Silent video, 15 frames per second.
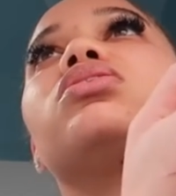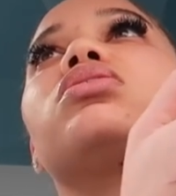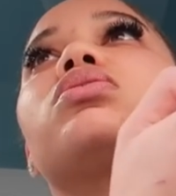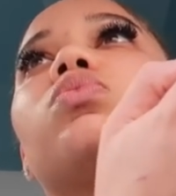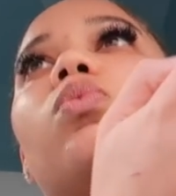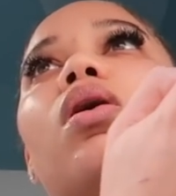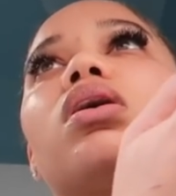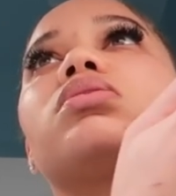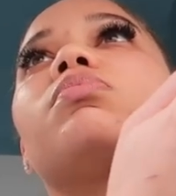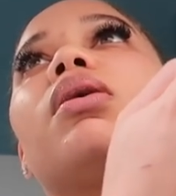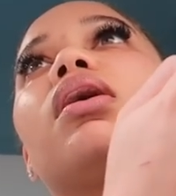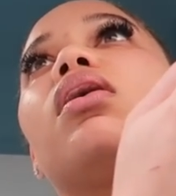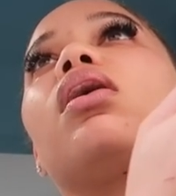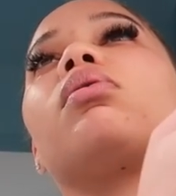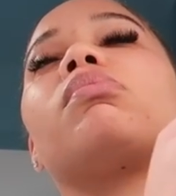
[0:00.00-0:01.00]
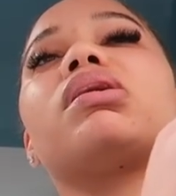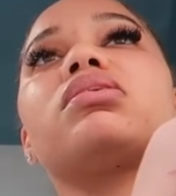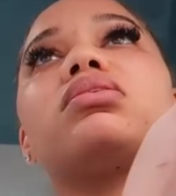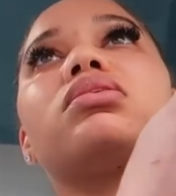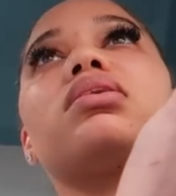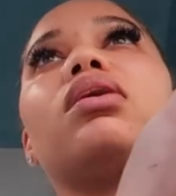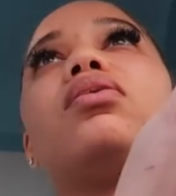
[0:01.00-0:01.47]
just wash my car
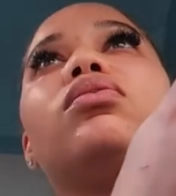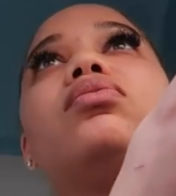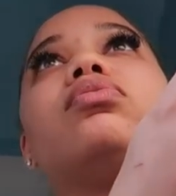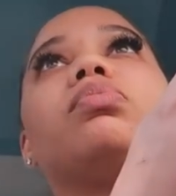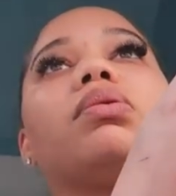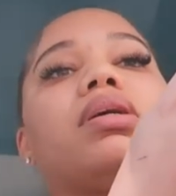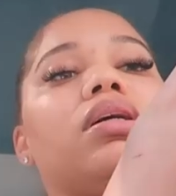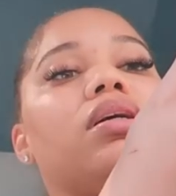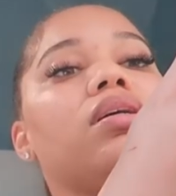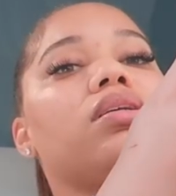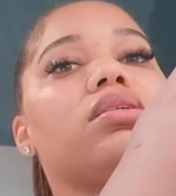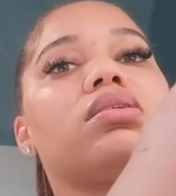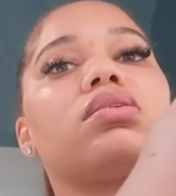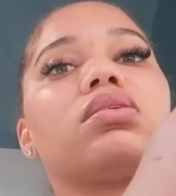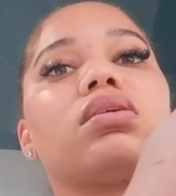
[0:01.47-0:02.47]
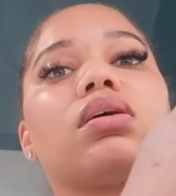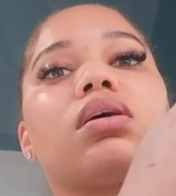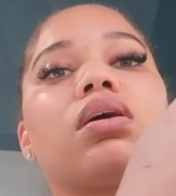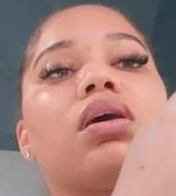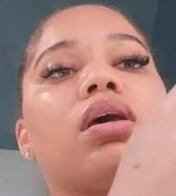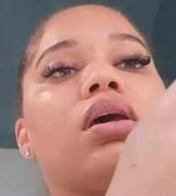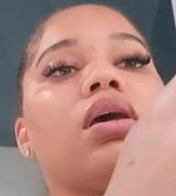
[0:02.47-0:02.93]
myself because
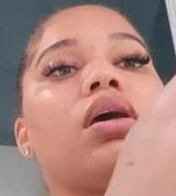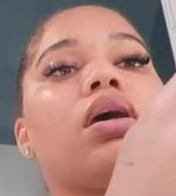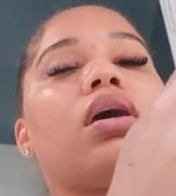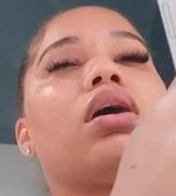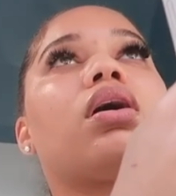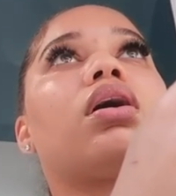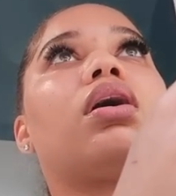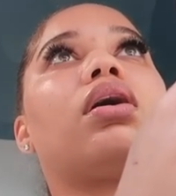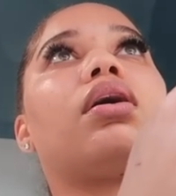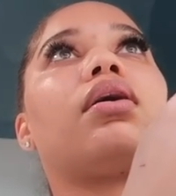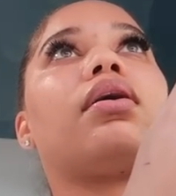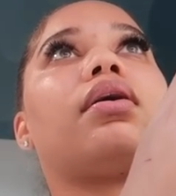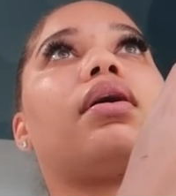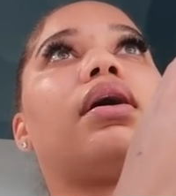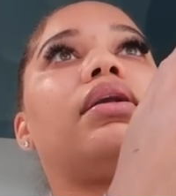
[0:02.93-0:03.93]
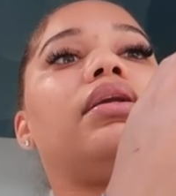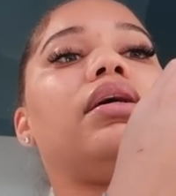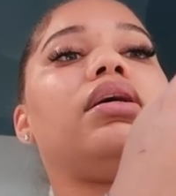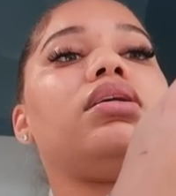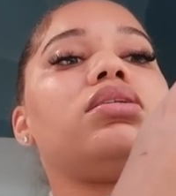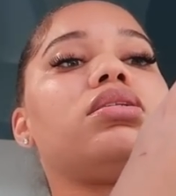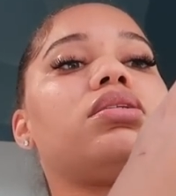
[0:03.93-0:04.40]
i
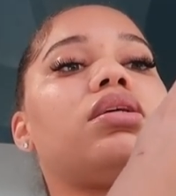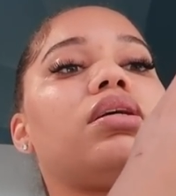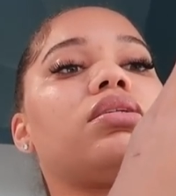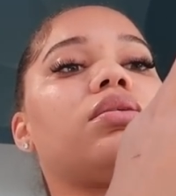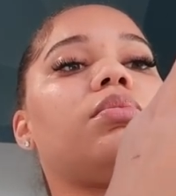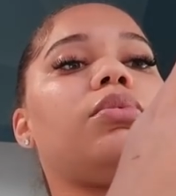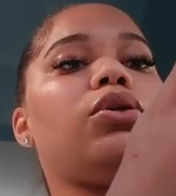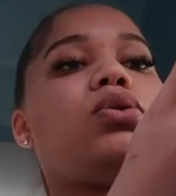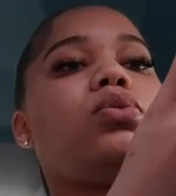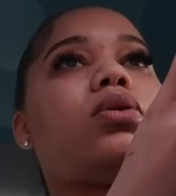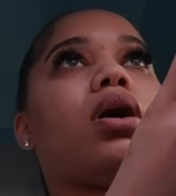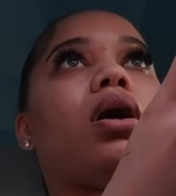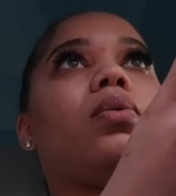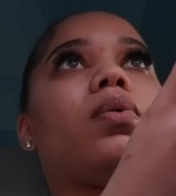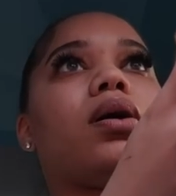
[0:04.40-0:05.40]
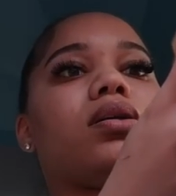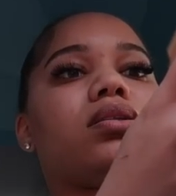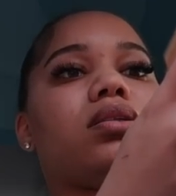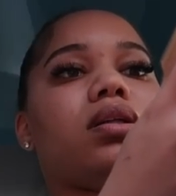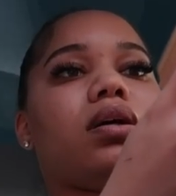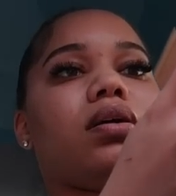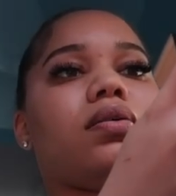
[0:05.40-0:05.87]
did just get some new car wash
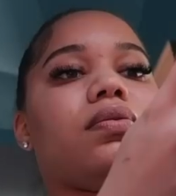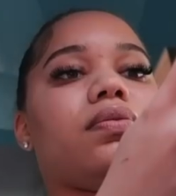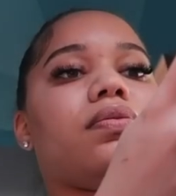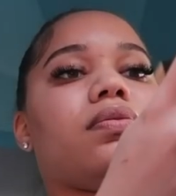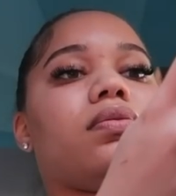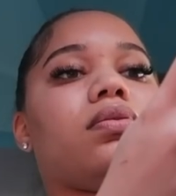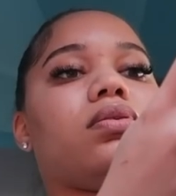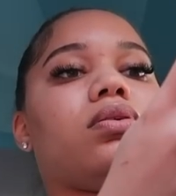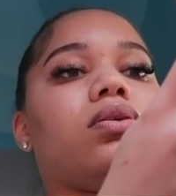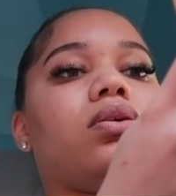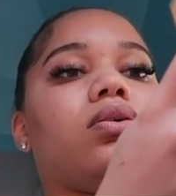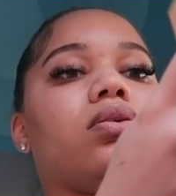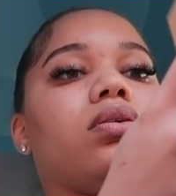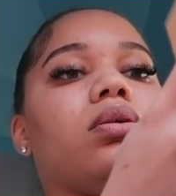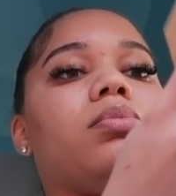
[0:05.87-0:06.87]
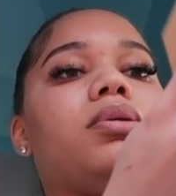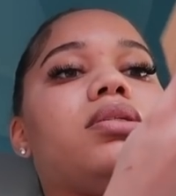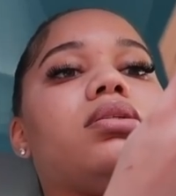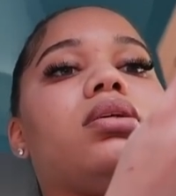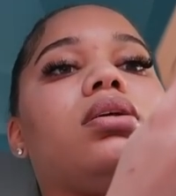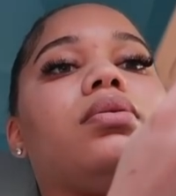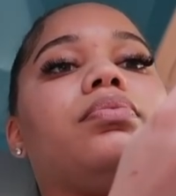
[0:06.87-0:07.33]
stuff hold on let me
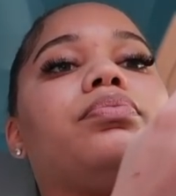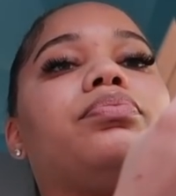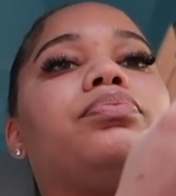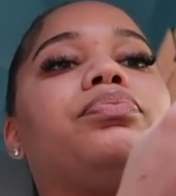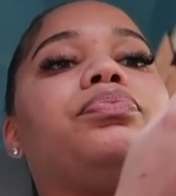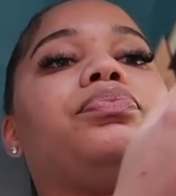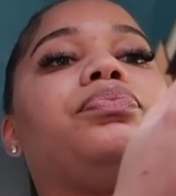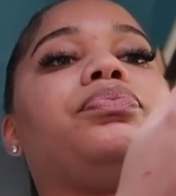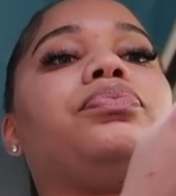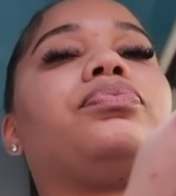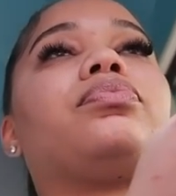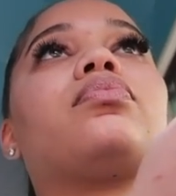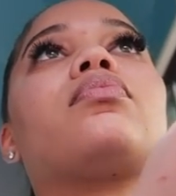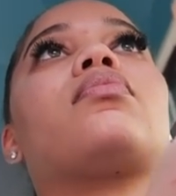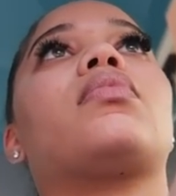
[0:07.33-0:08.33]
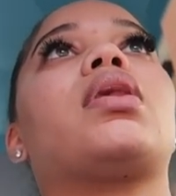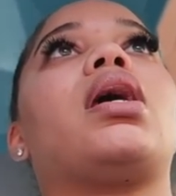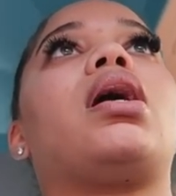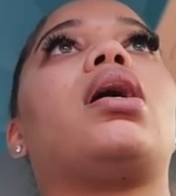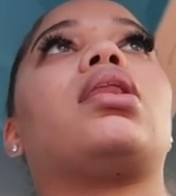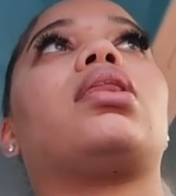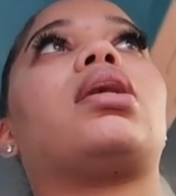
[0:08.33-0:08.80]
see
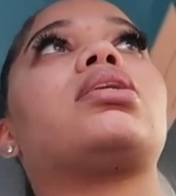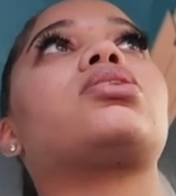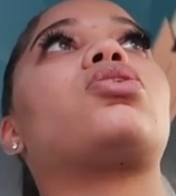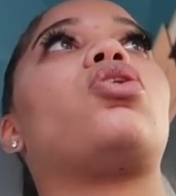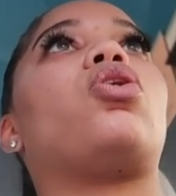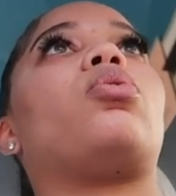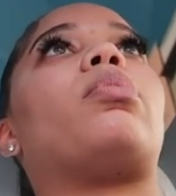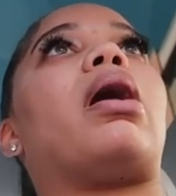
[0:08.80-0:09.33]
Let's call